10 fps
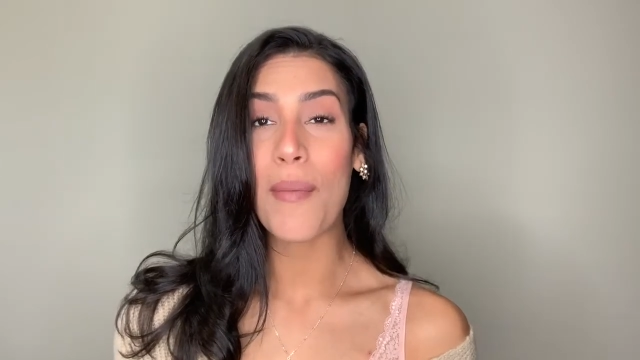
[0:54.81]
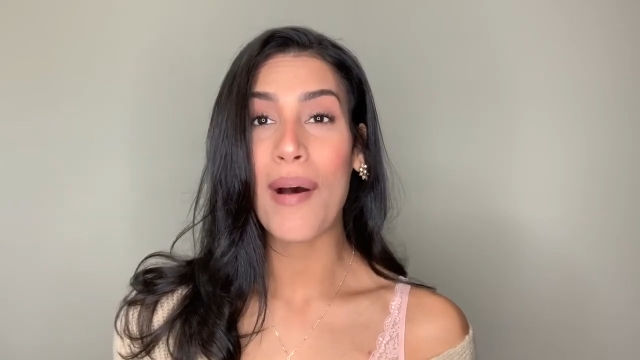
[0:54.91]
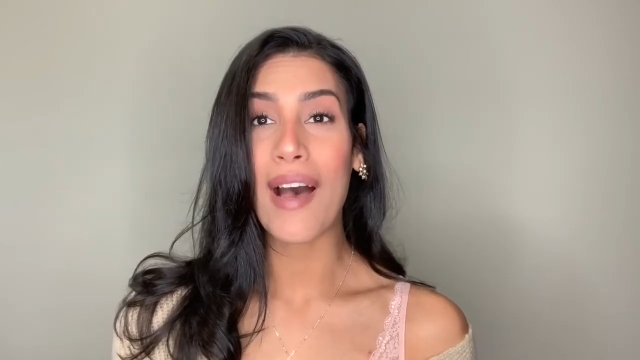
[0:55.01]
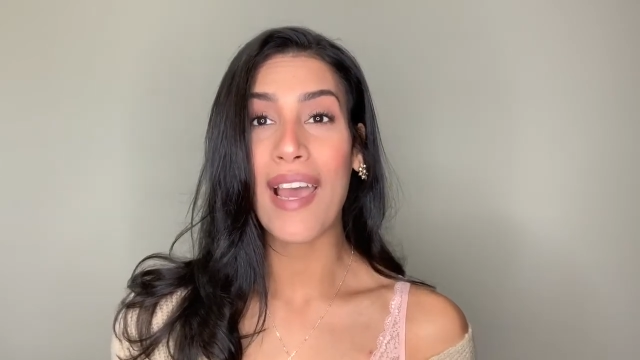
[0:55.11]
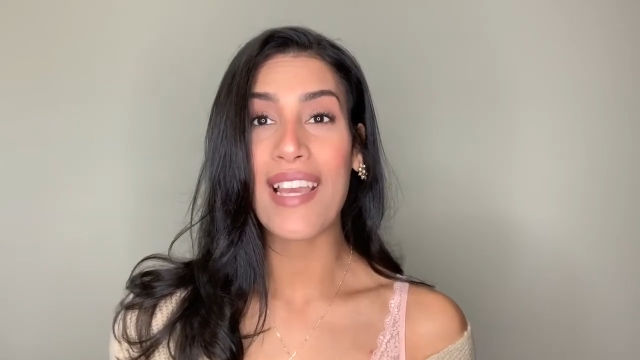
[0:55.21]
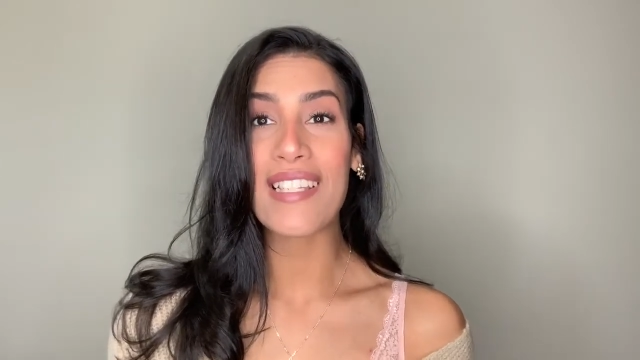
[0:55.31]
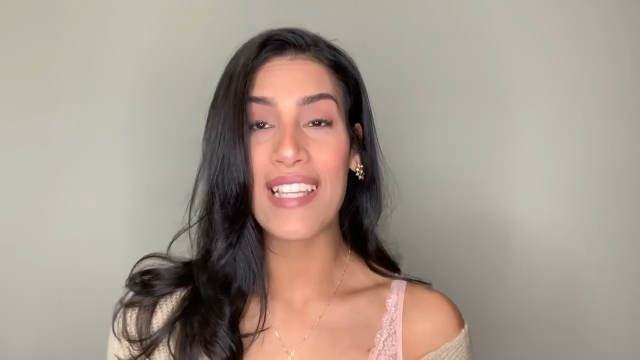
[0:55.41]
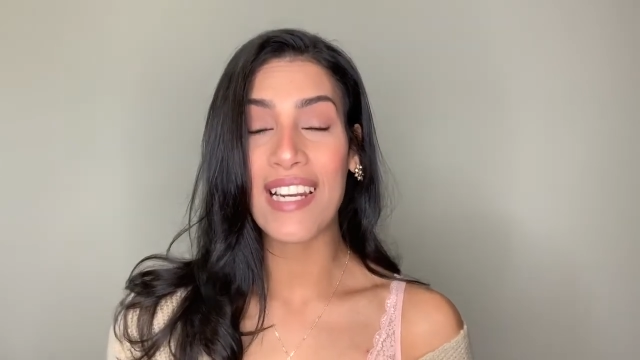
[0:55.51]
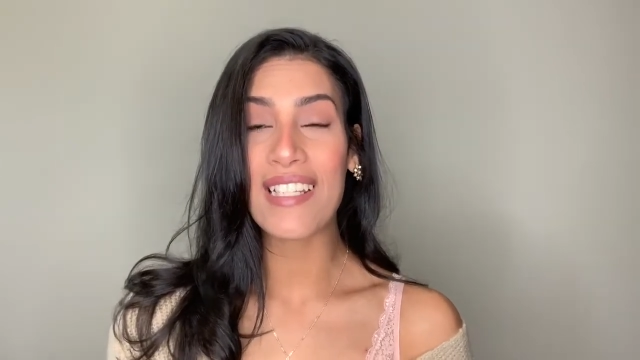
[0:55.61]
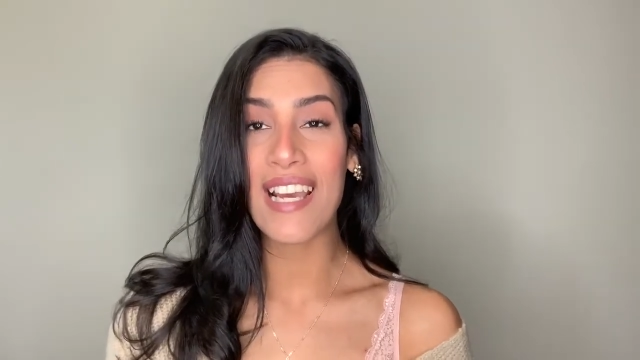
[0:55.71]
my
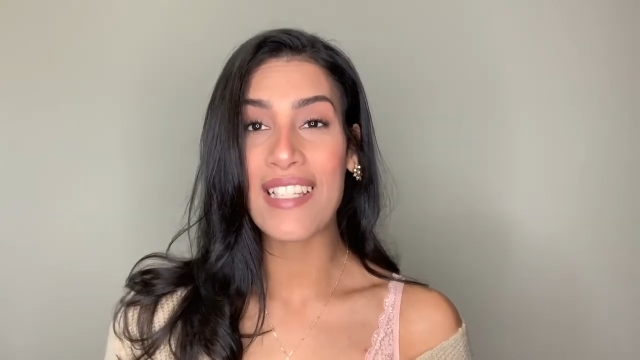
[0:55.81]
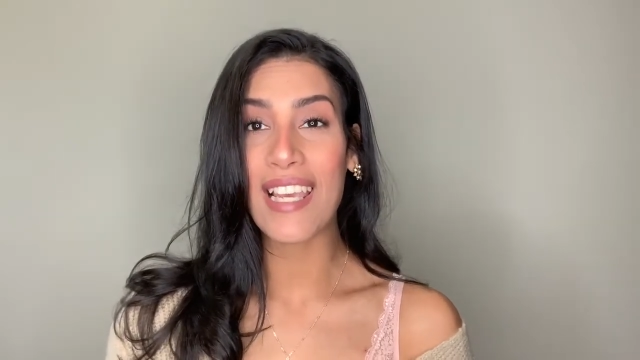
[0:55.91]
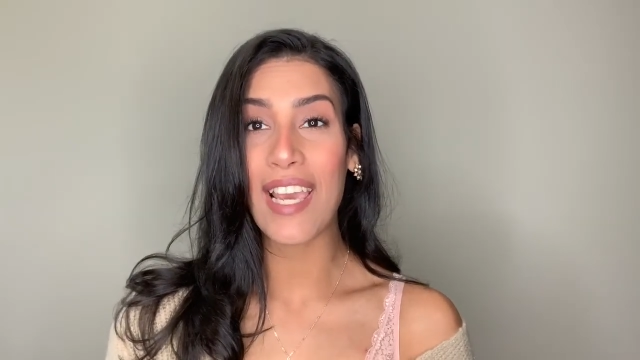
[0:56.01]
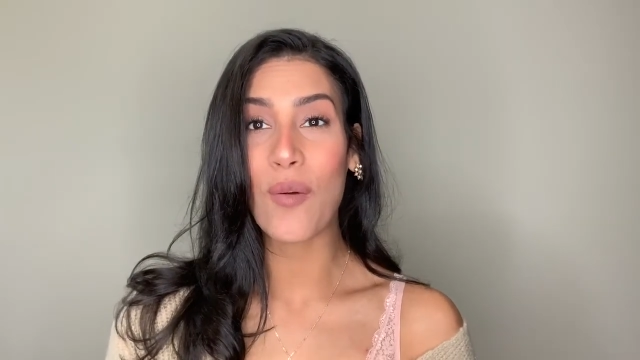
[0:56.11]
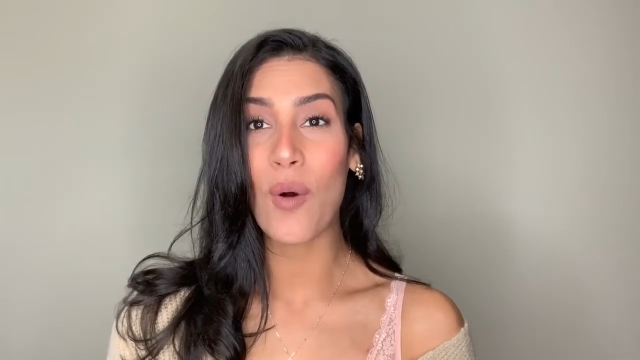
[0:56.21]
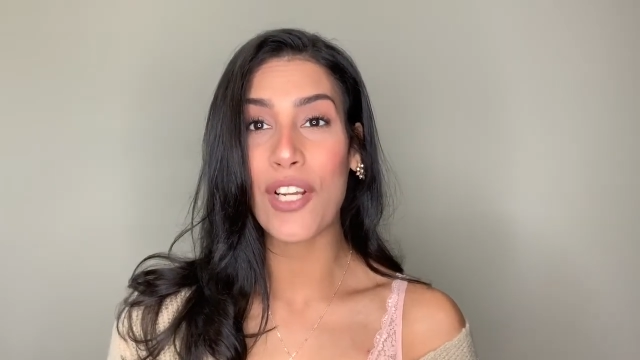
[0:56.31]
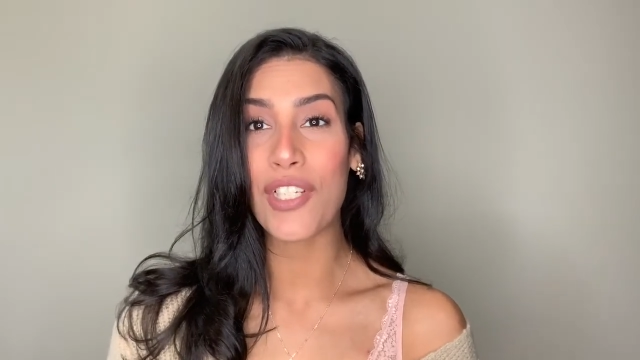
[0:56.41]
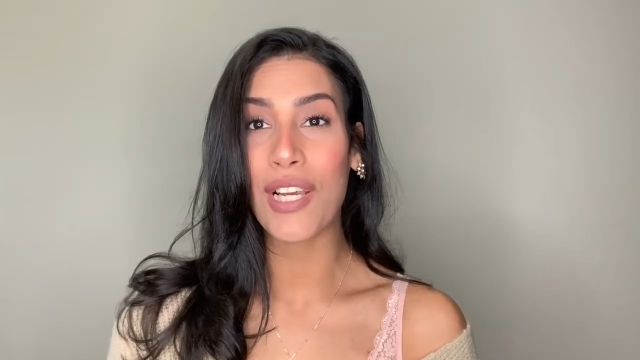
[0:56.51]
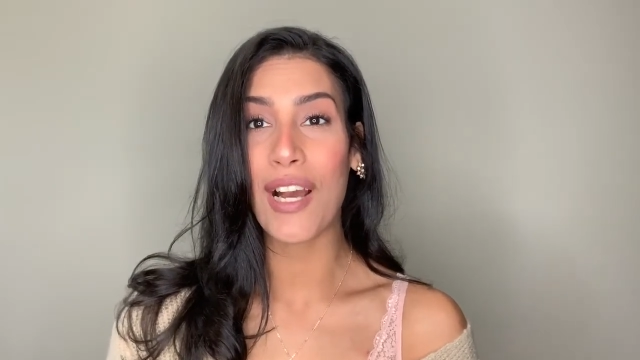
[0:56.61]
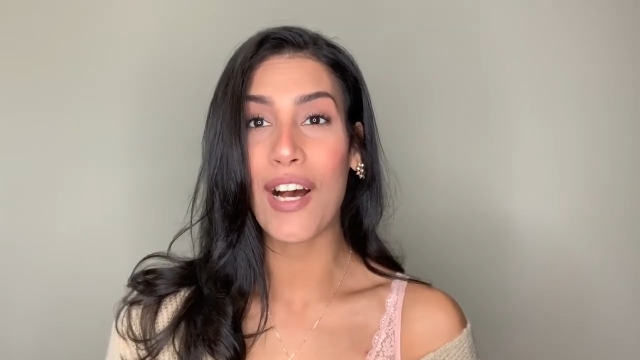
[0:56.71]
sanitizing and
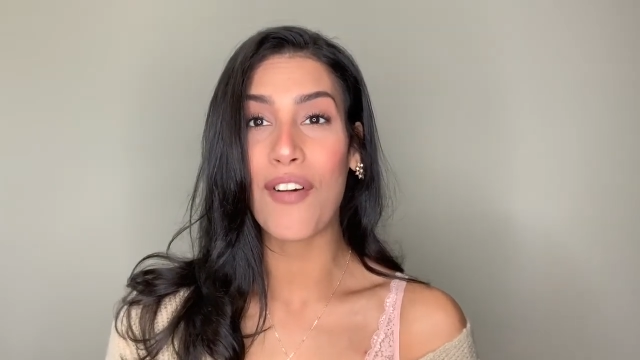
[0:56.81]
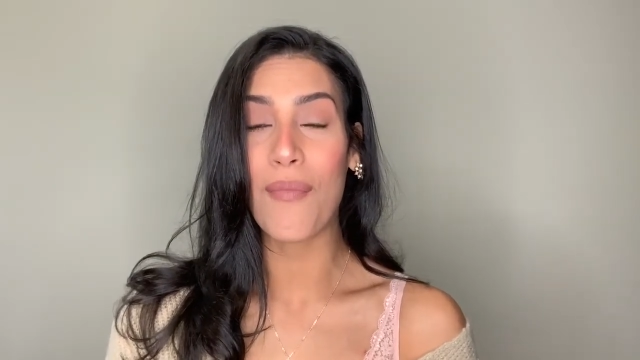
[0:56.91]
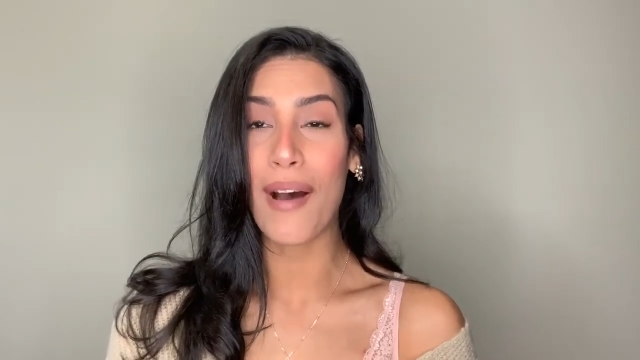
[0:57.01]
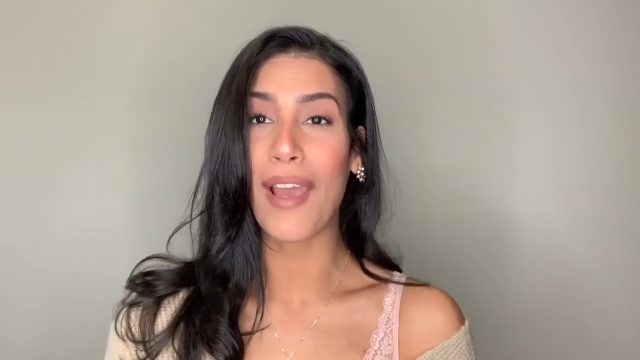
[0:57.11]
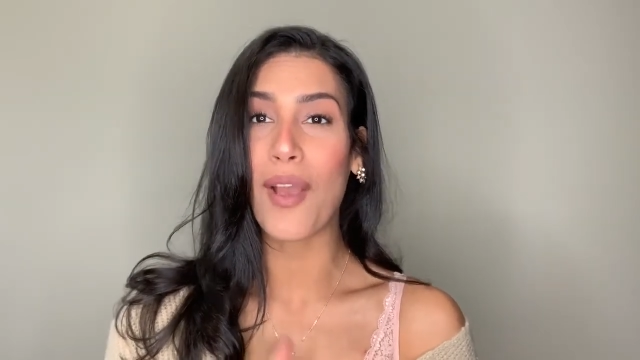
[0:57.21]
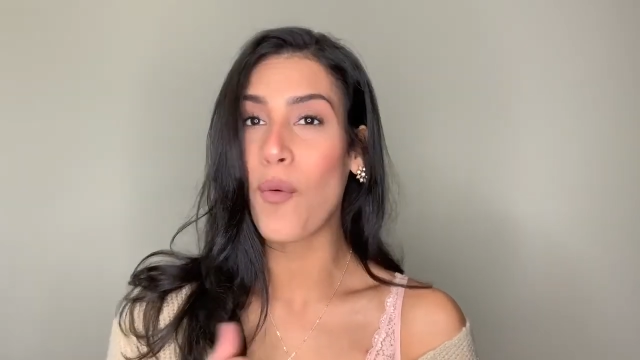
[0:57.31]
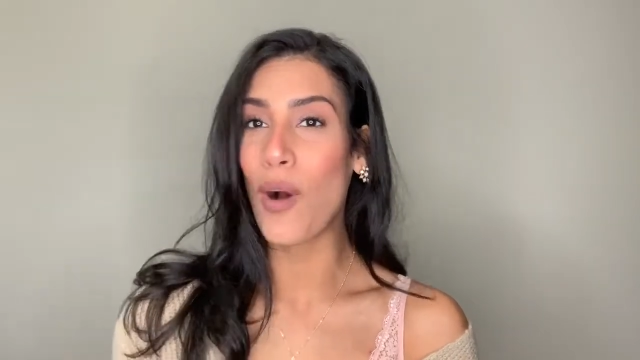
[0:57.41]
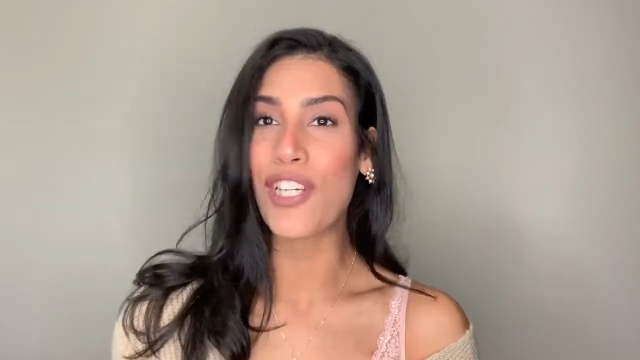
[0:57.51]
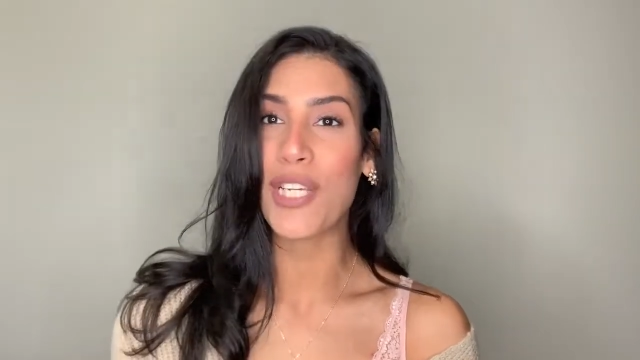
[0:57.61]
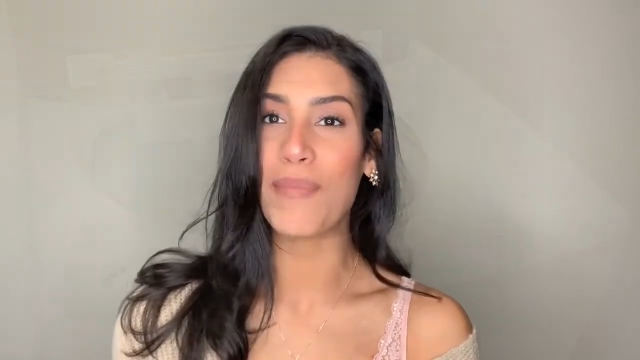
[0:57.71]
washing of my
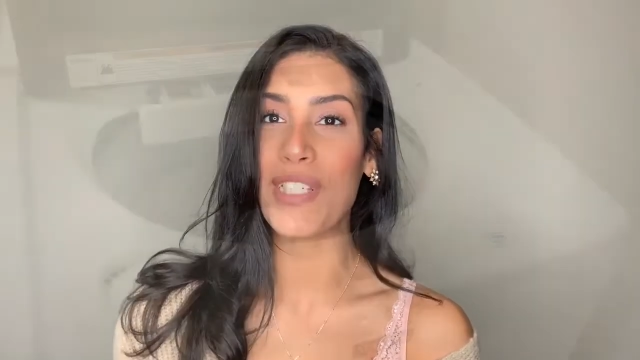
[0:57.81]
washing